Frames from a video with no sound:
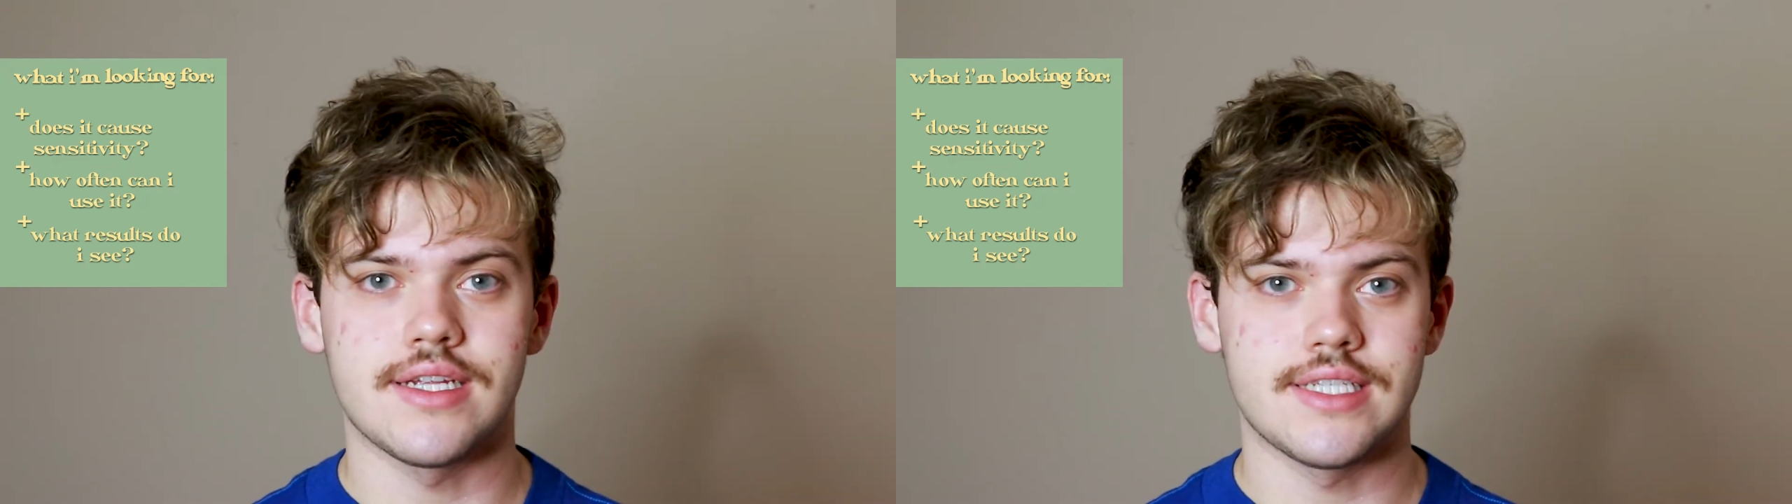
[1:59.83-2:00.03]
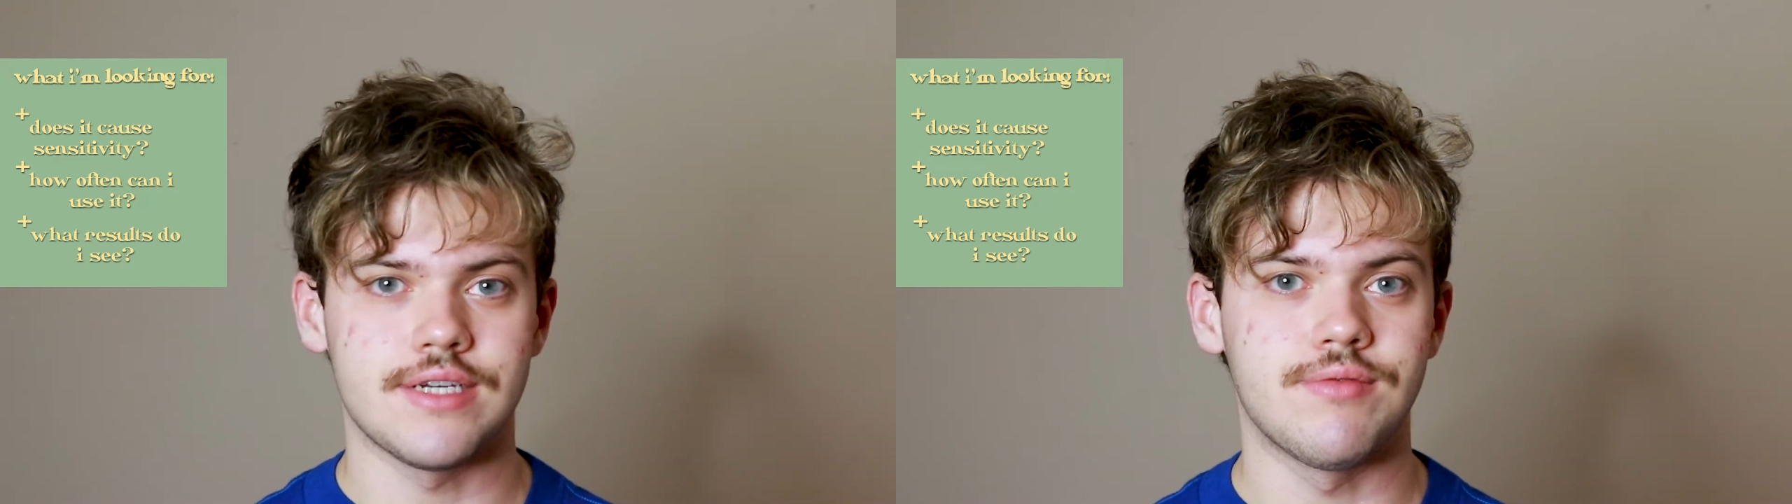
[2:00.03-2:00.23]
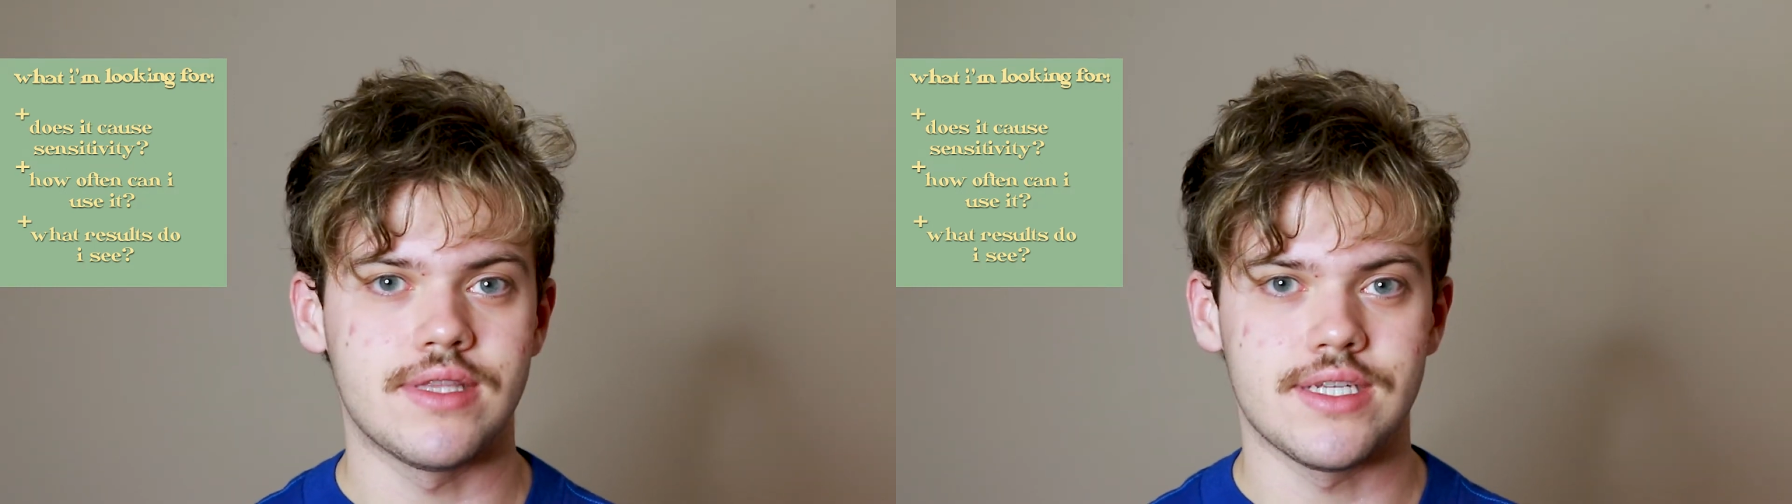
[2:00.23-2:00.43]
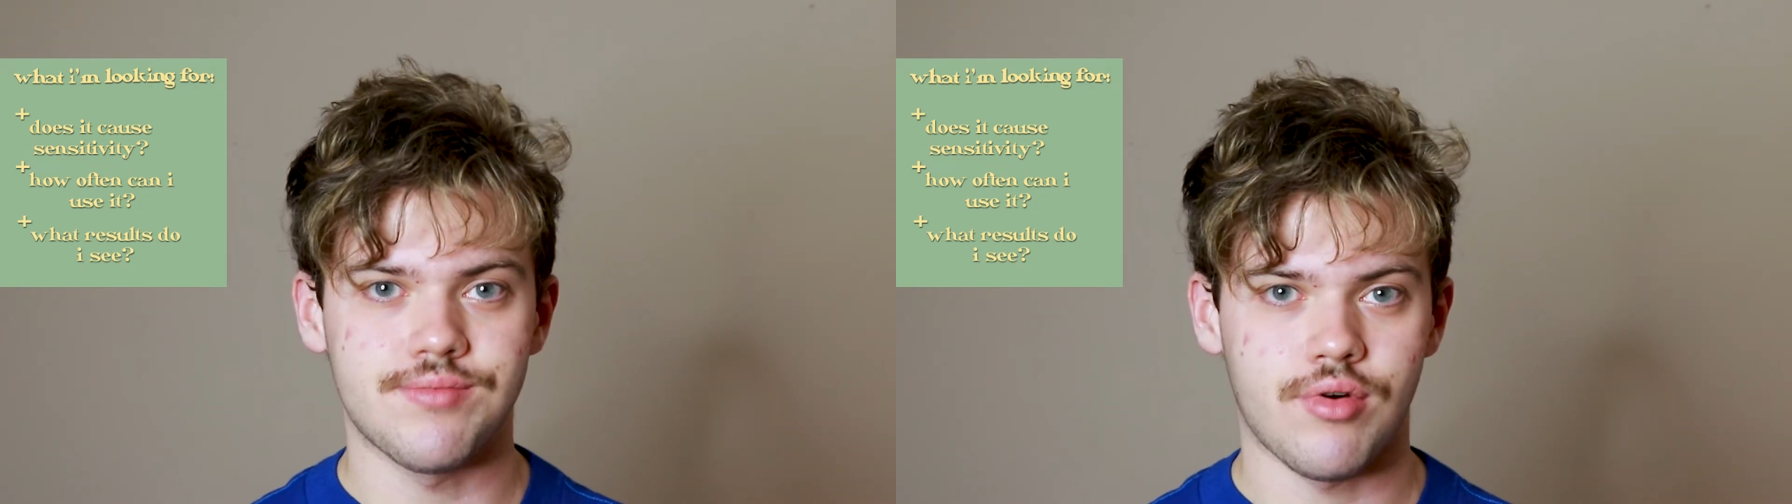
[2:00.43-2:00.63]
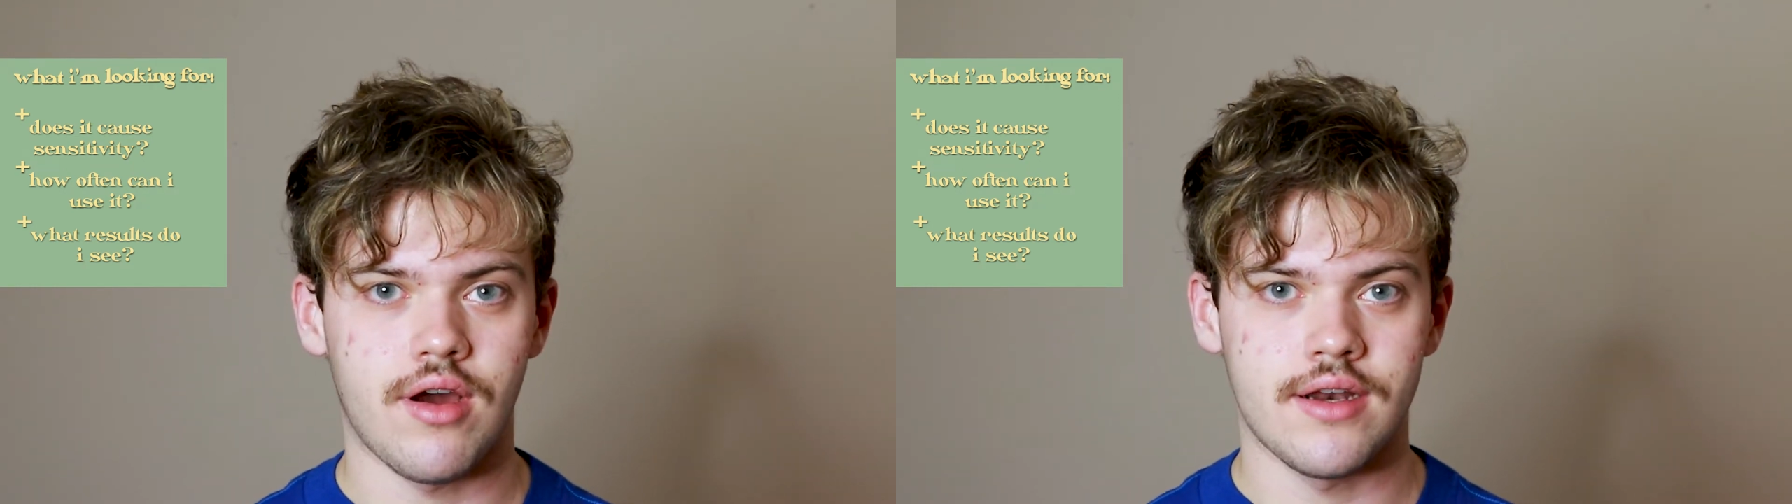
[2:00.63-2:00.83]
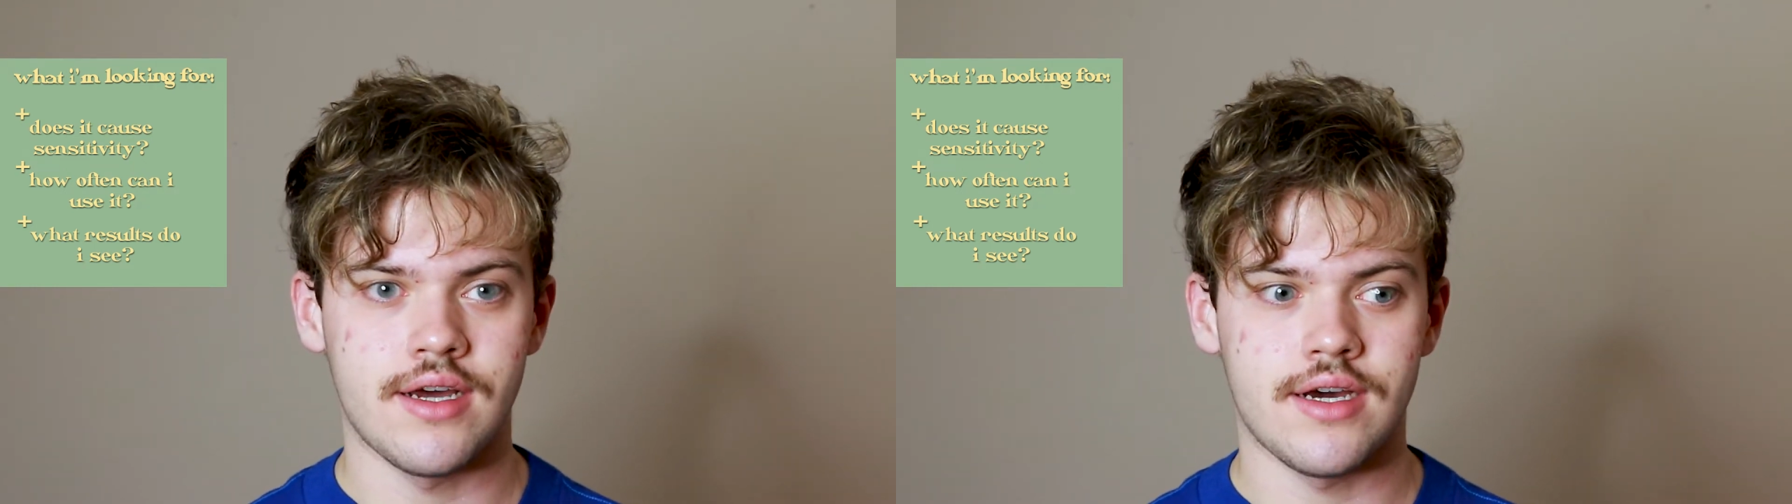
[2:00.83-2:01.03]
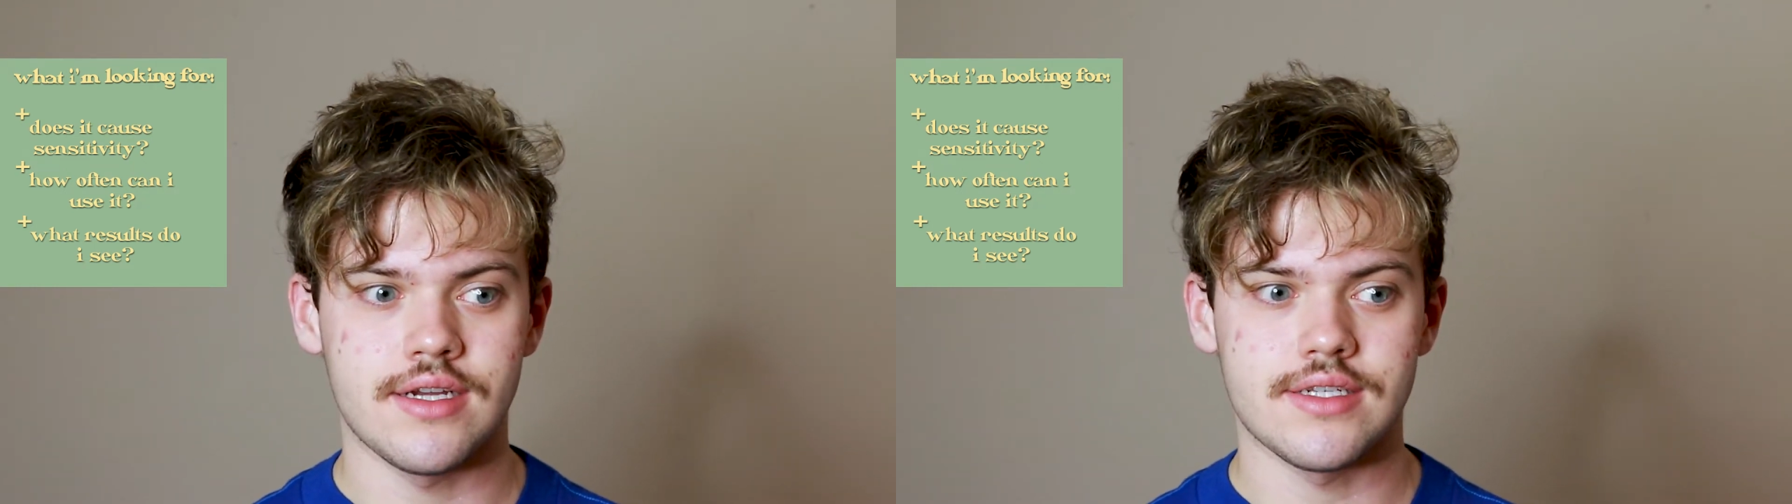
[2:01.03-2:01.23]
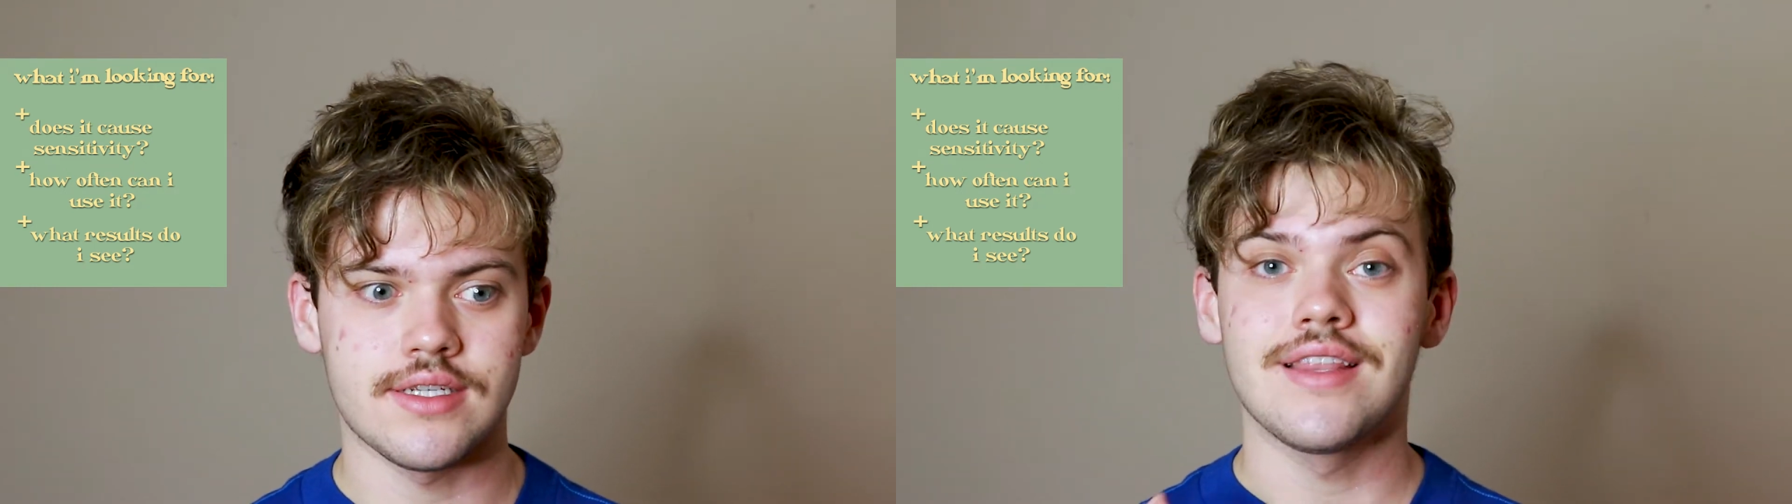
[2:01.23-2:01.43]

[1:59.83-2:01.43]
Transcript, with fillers: see with this product.